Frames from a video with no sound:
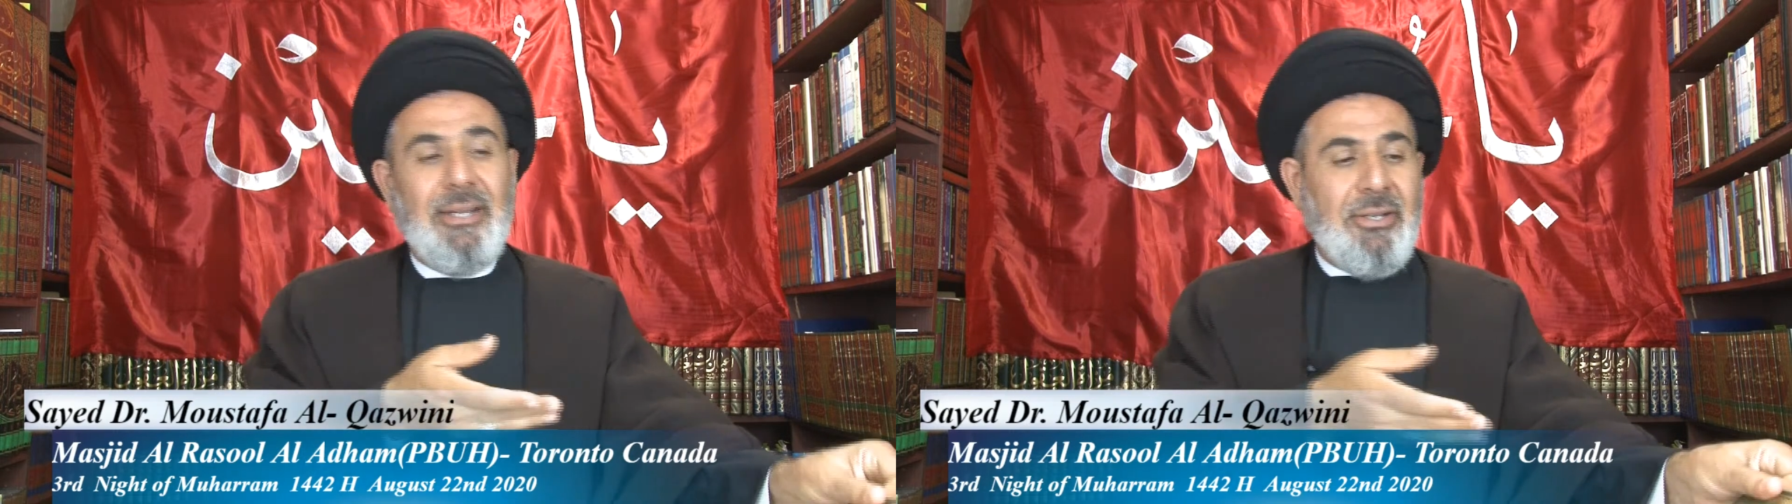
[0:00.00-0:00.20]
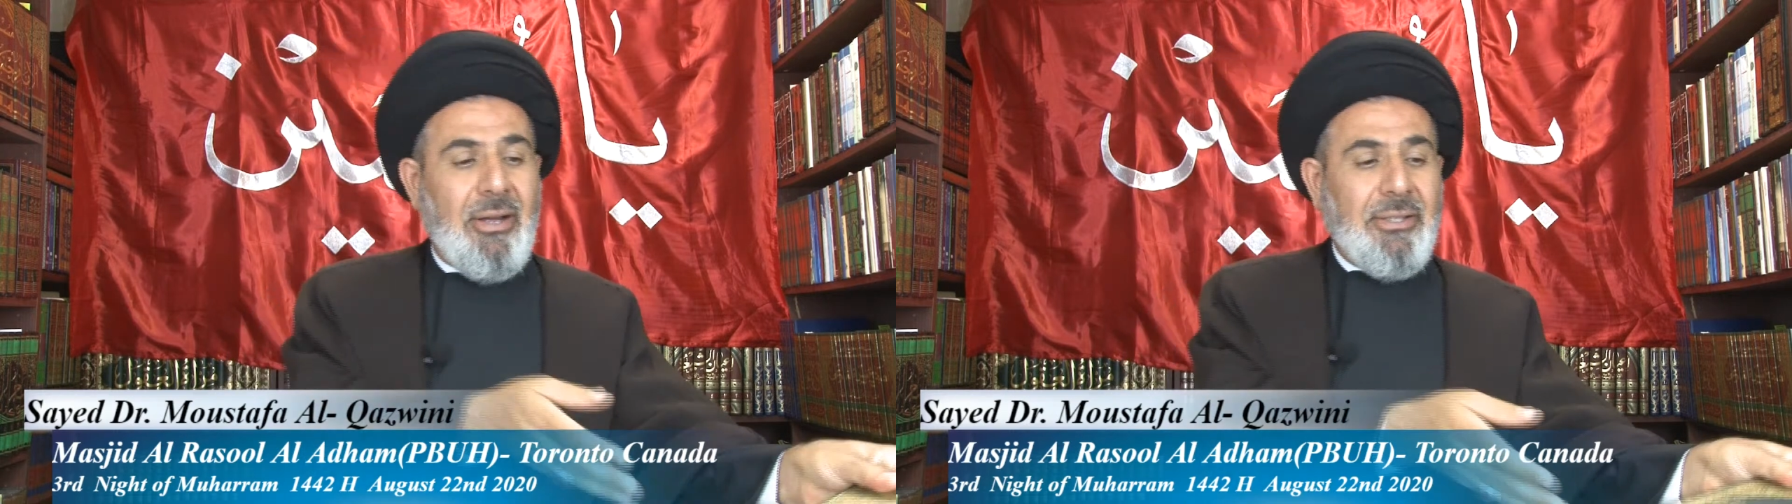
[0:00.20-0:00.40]

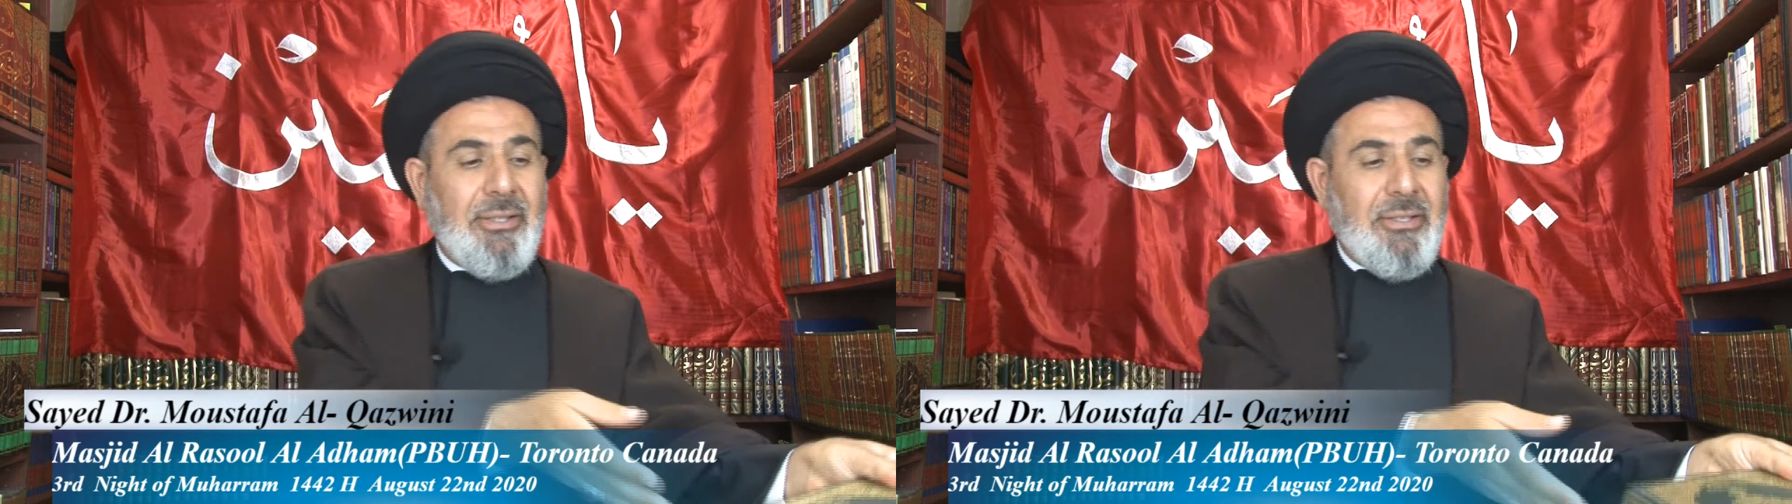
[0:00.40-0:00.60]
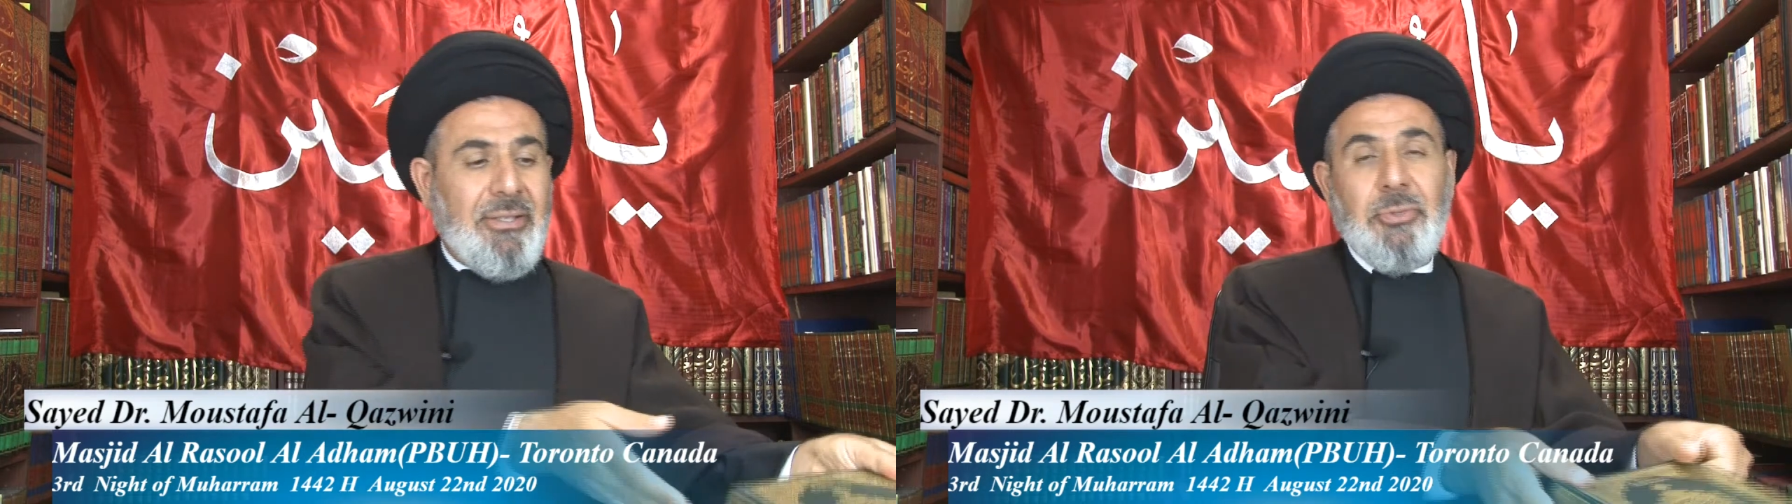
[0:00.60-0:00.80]

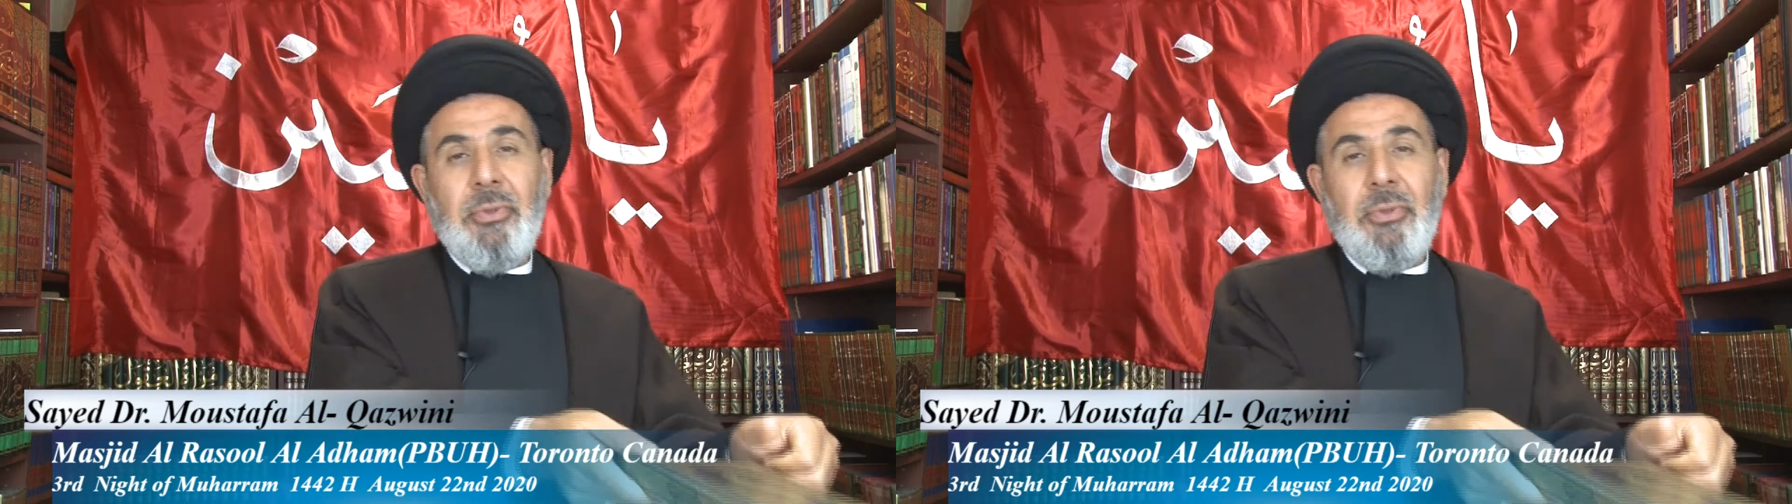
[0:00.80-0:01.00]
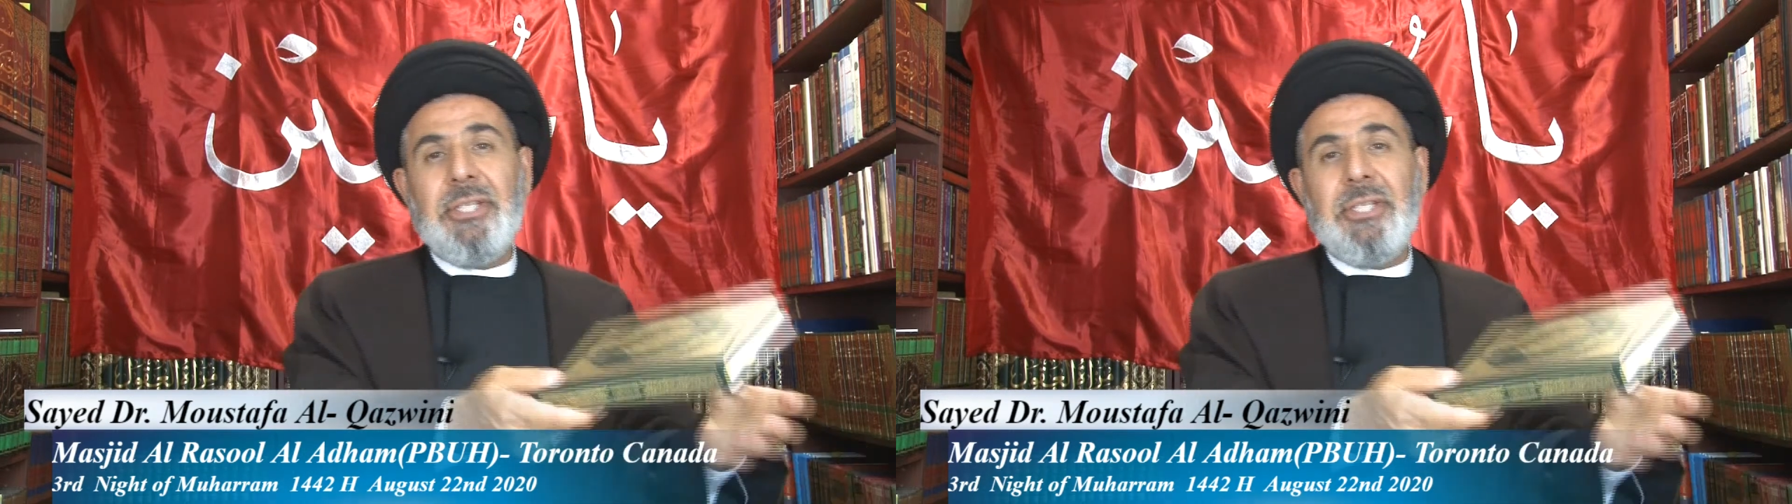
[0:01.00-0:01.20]
contradicts
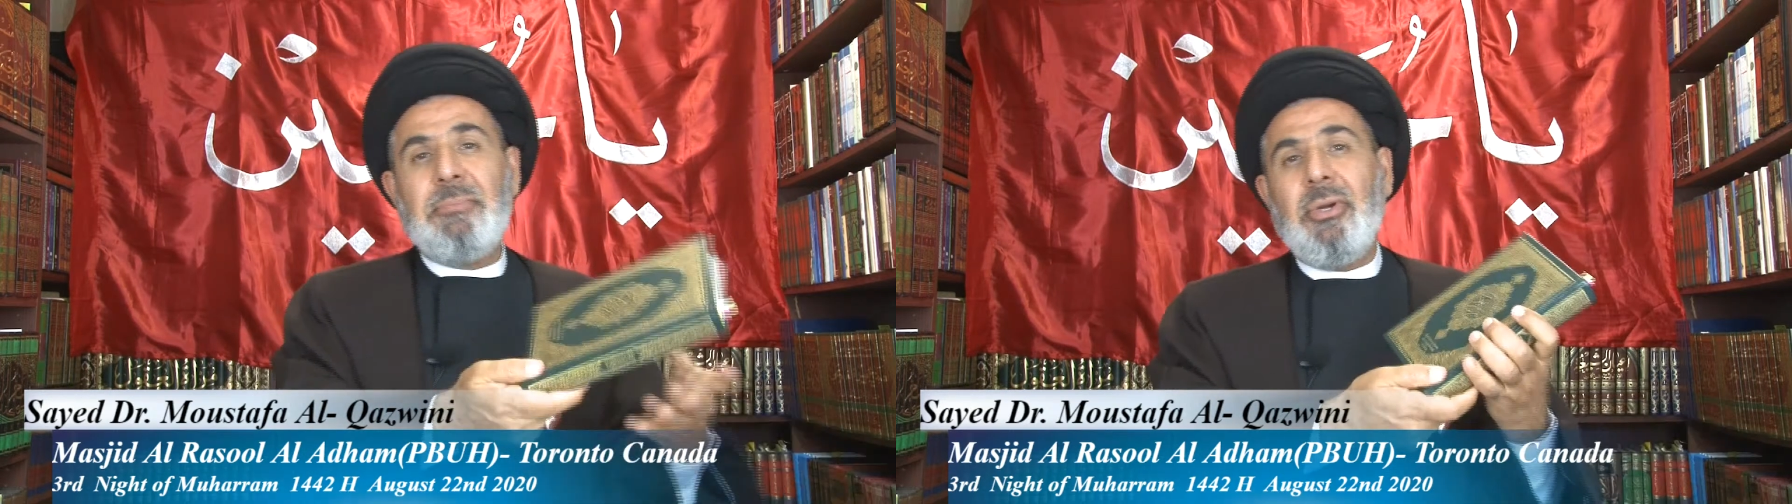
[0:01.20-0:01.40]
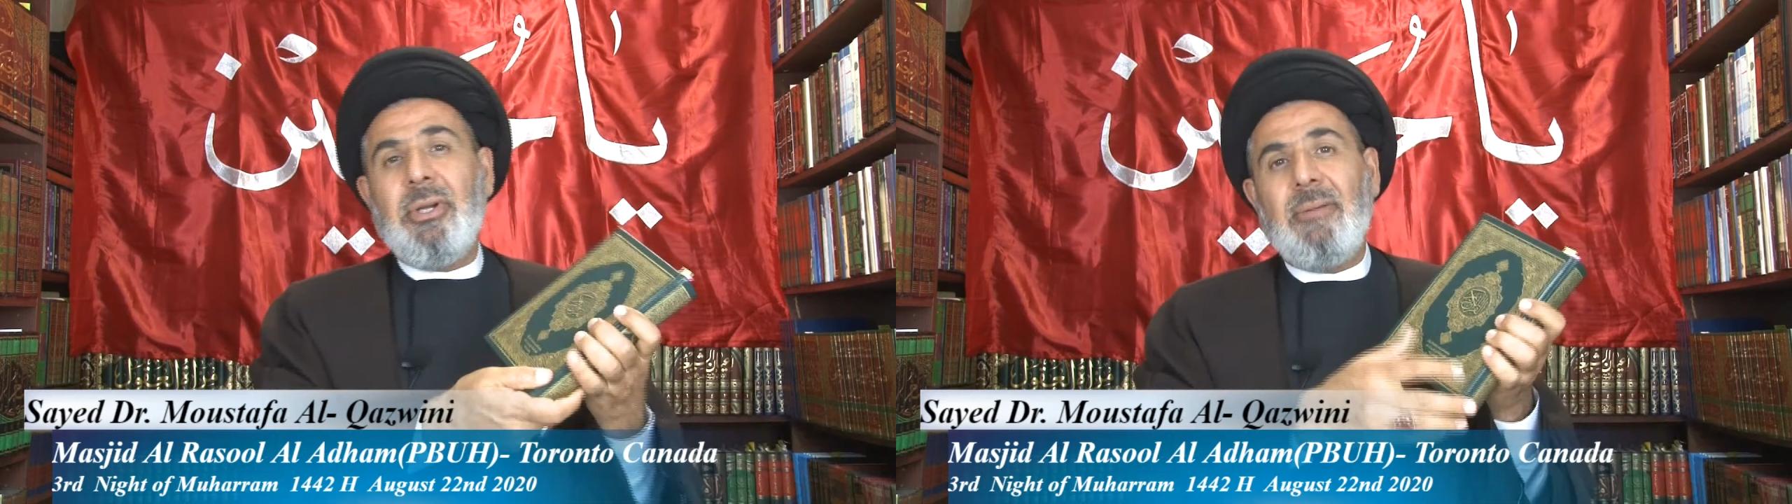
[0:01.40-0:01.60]
with this
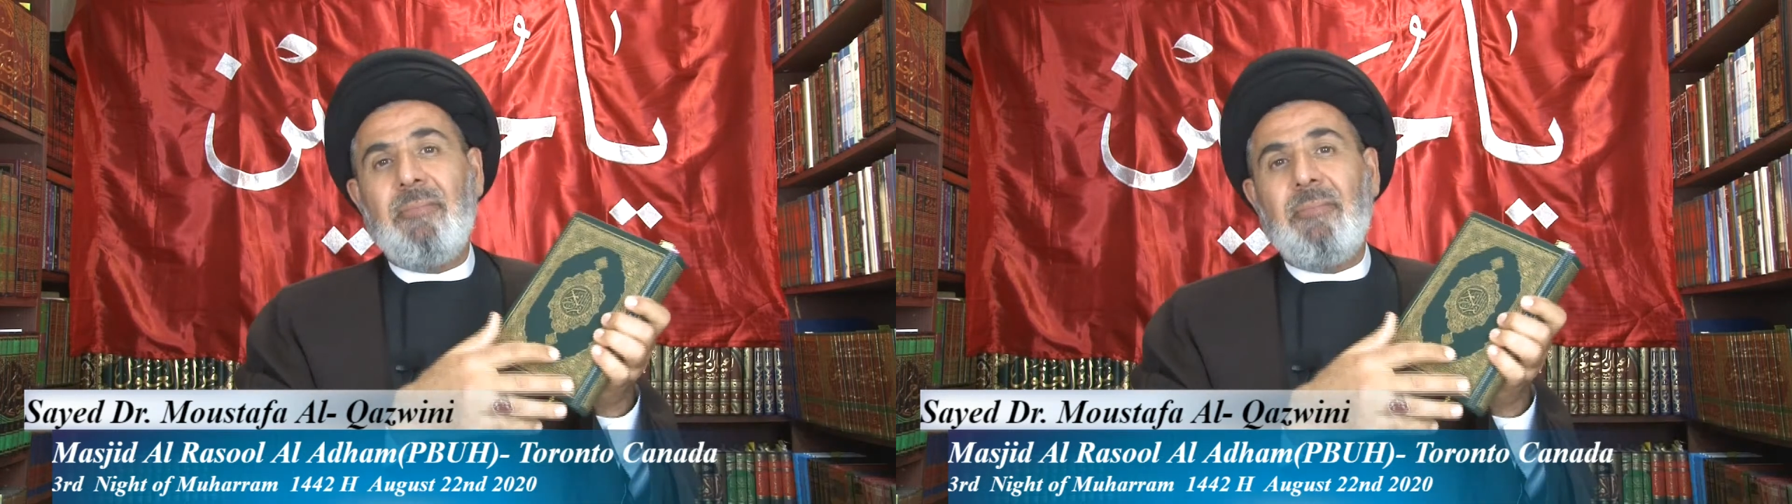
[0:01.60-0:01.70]
book.